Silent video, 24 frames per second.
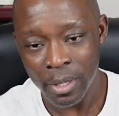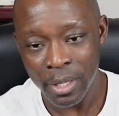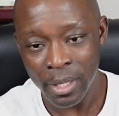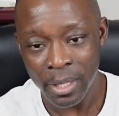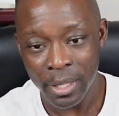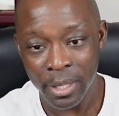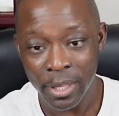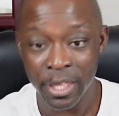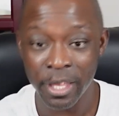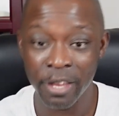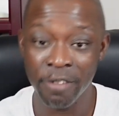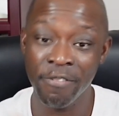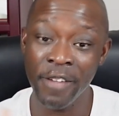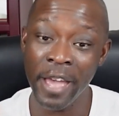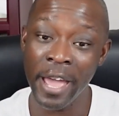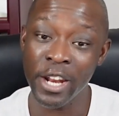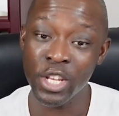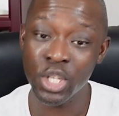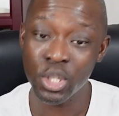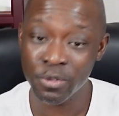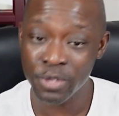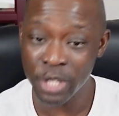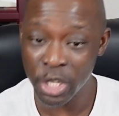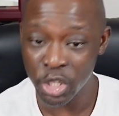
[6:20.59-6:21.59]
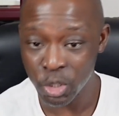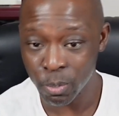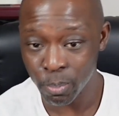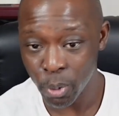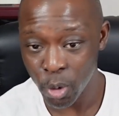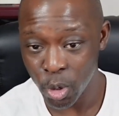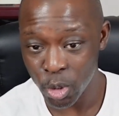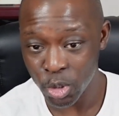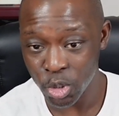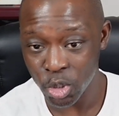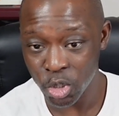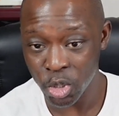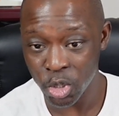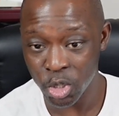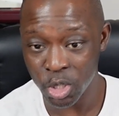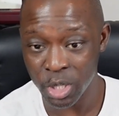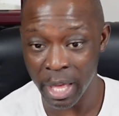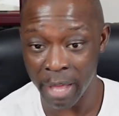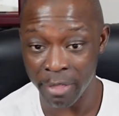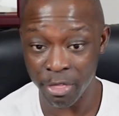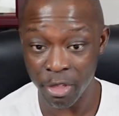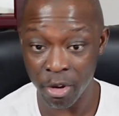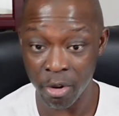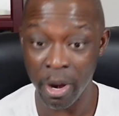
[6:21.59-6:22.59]
The advantage of such a person is
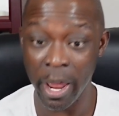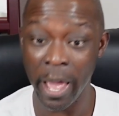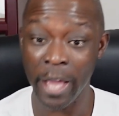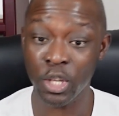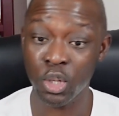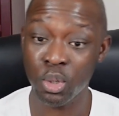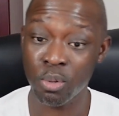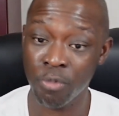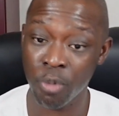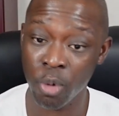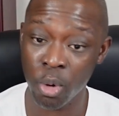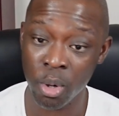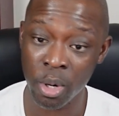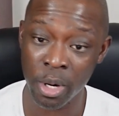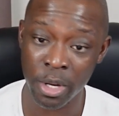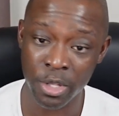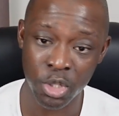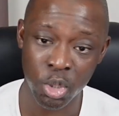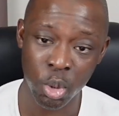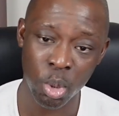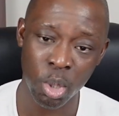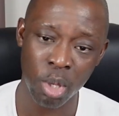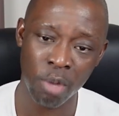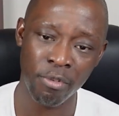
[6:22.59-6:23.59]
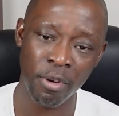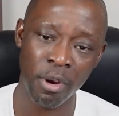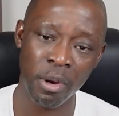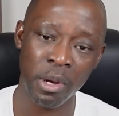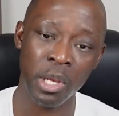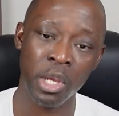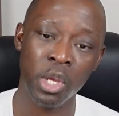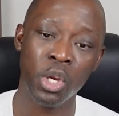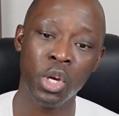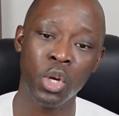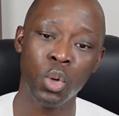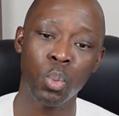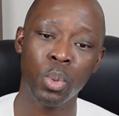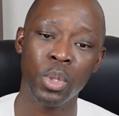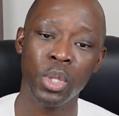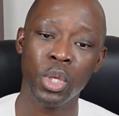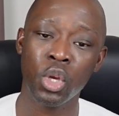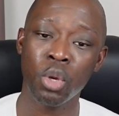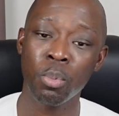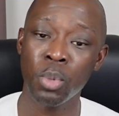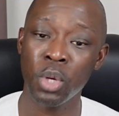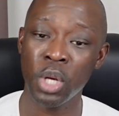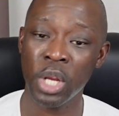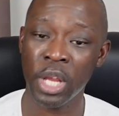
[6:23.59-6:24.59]
that they're extroverted, and so they're very good with
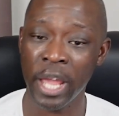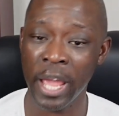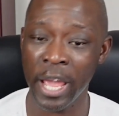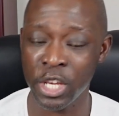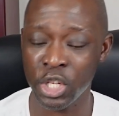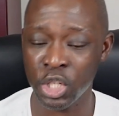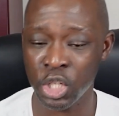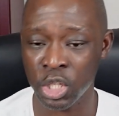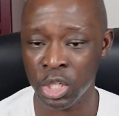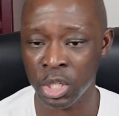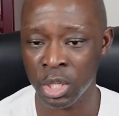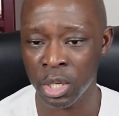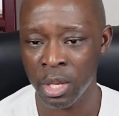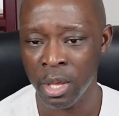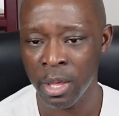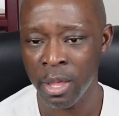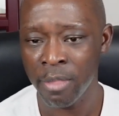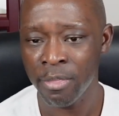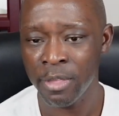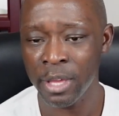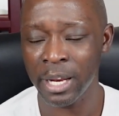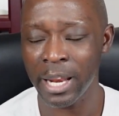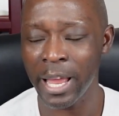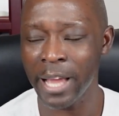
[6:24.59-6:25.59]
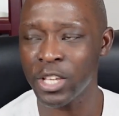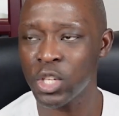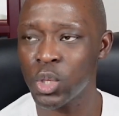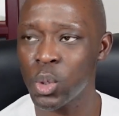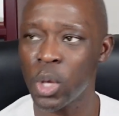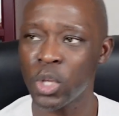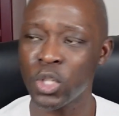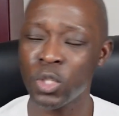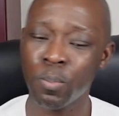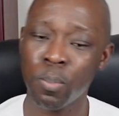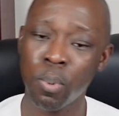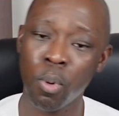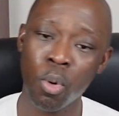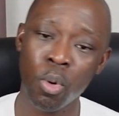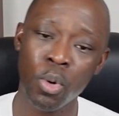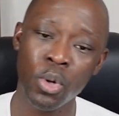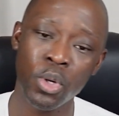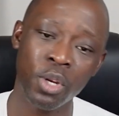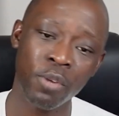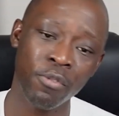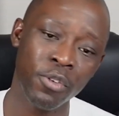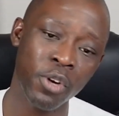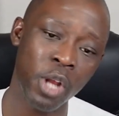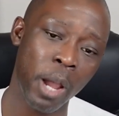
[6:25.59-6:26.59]
communication. They like to explore
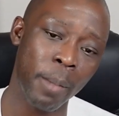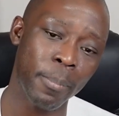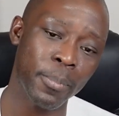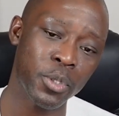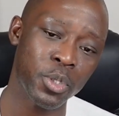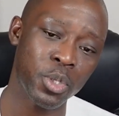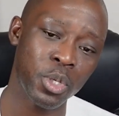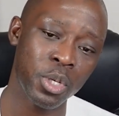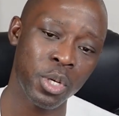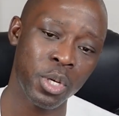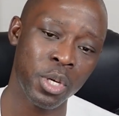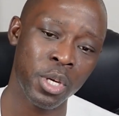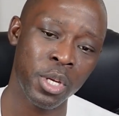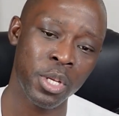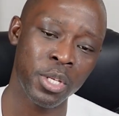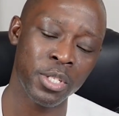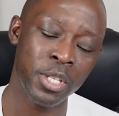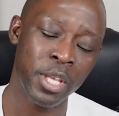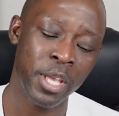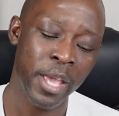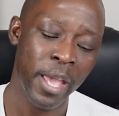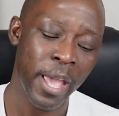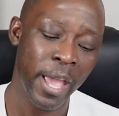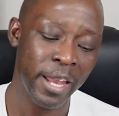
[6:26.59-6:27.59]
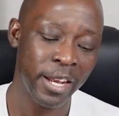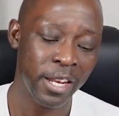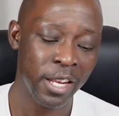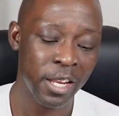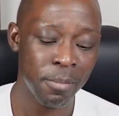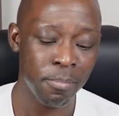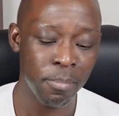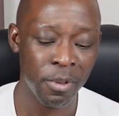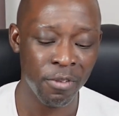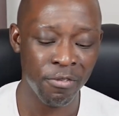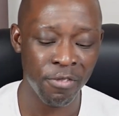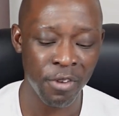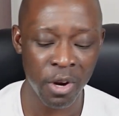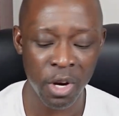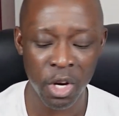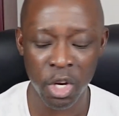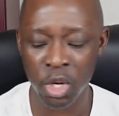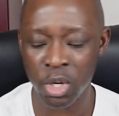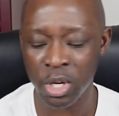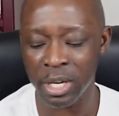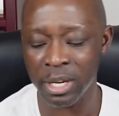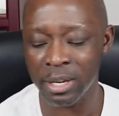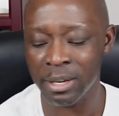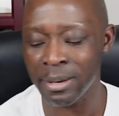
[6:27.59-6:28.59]
different opportunities and can be very good
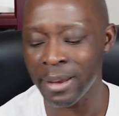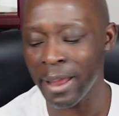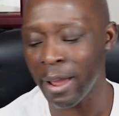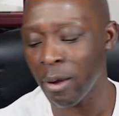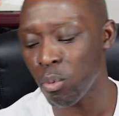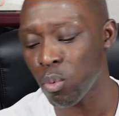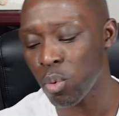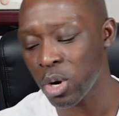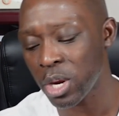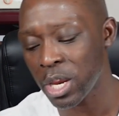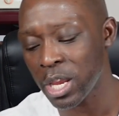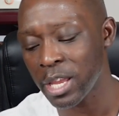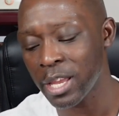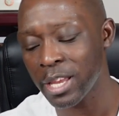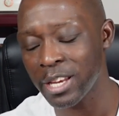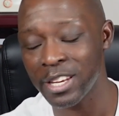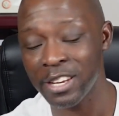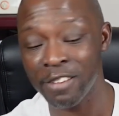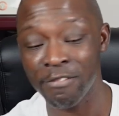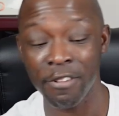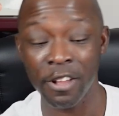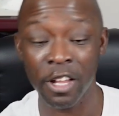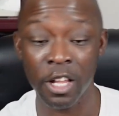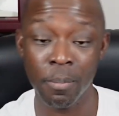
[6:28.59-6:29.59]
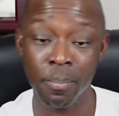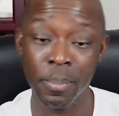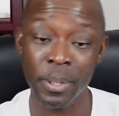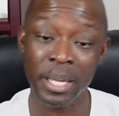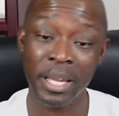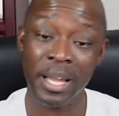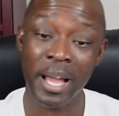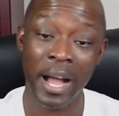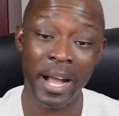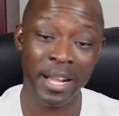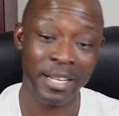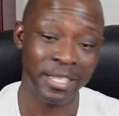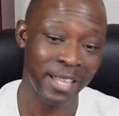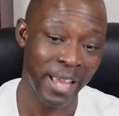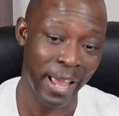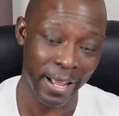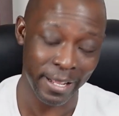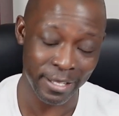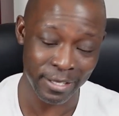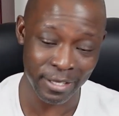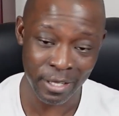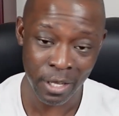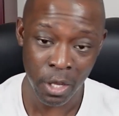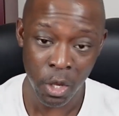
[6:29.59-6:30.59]
at networking and developing
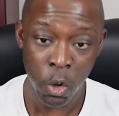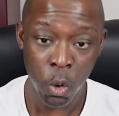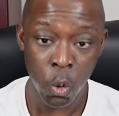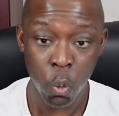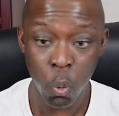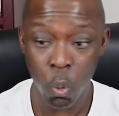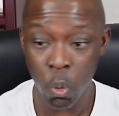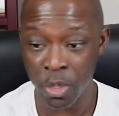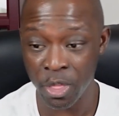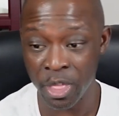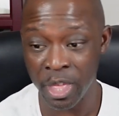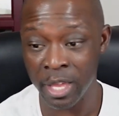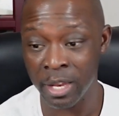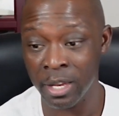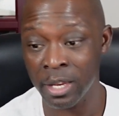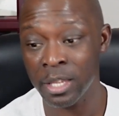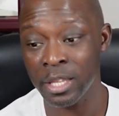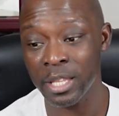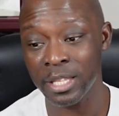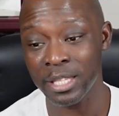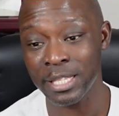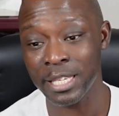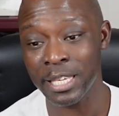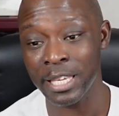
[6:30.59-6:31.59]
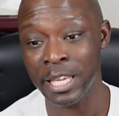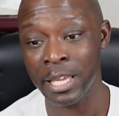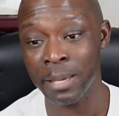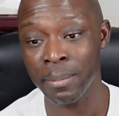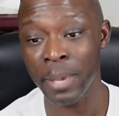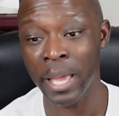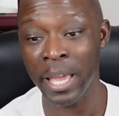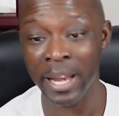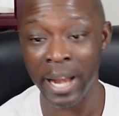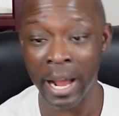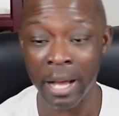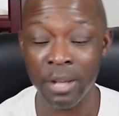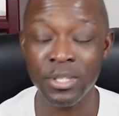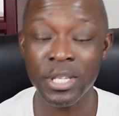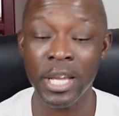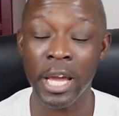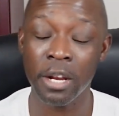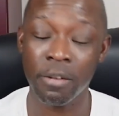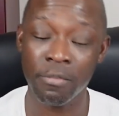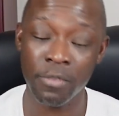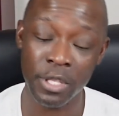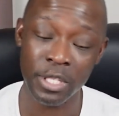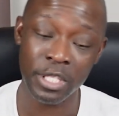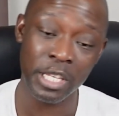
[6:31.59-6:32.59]
contacts within the team and outside of
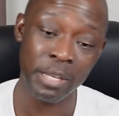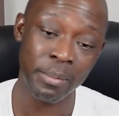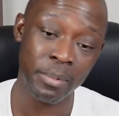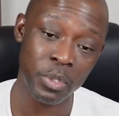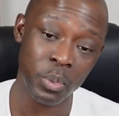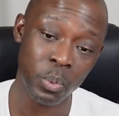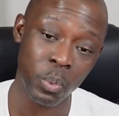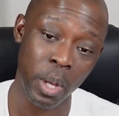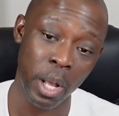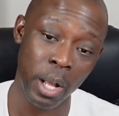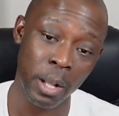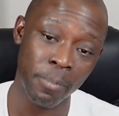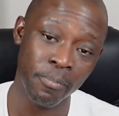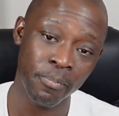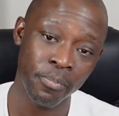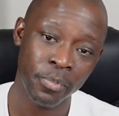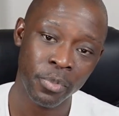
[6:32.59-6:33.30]
the team as well.